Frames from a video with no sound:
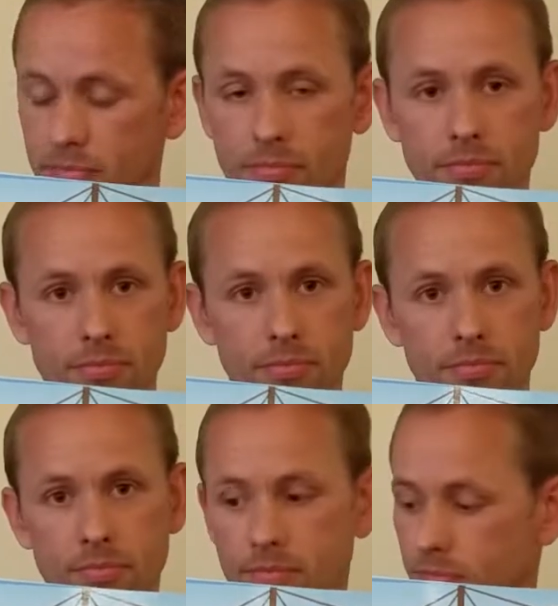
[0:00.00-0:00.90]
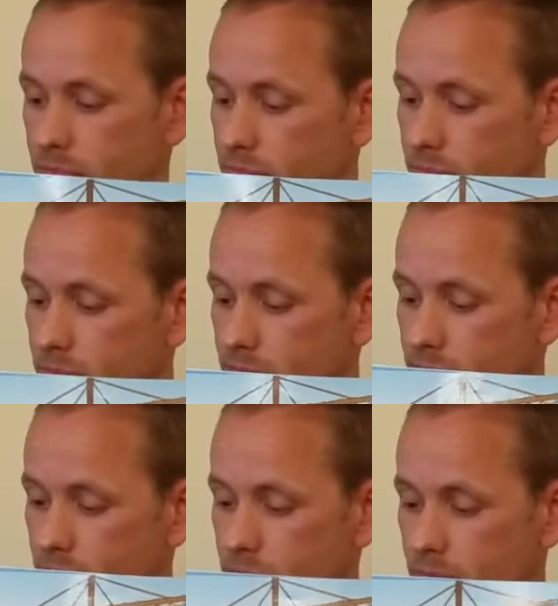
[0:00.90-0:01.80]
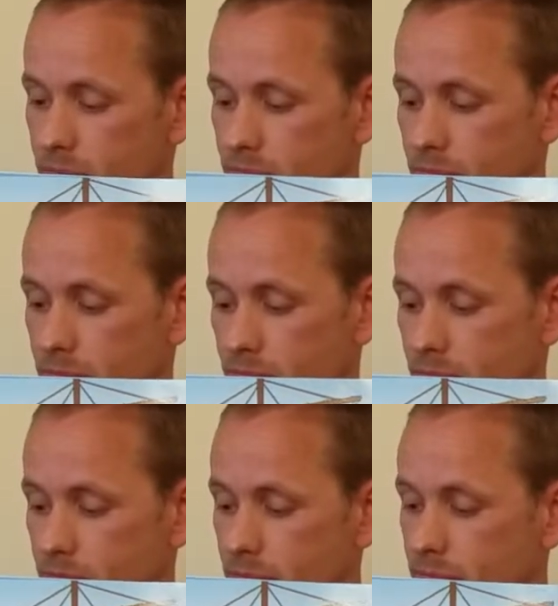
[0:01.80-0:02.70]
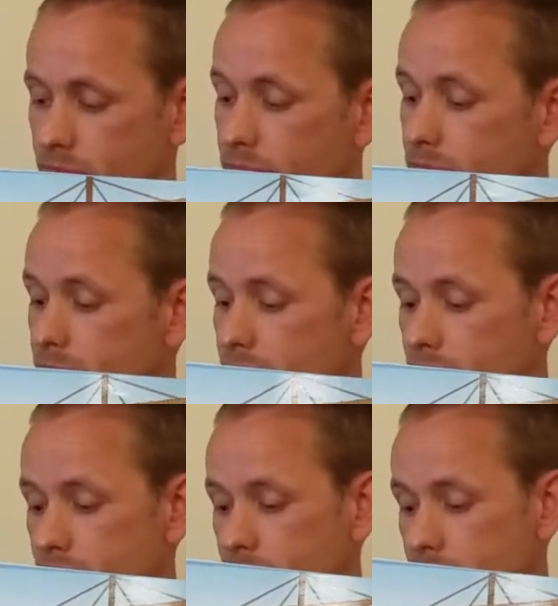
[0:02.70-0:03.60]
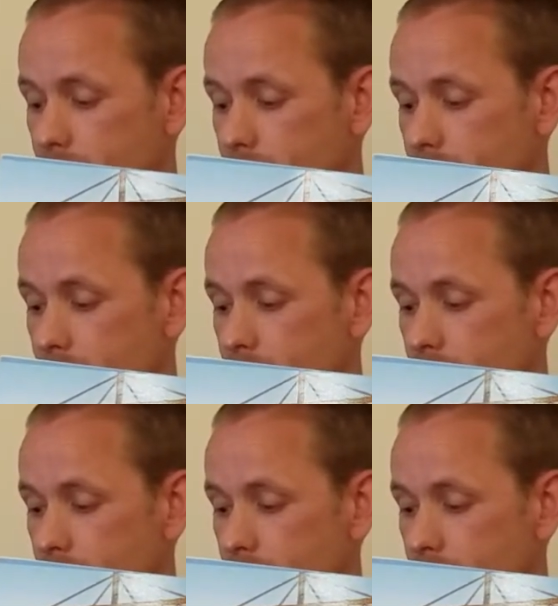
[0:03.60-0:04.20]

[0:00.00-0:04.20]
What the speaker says: The person shown says nothing.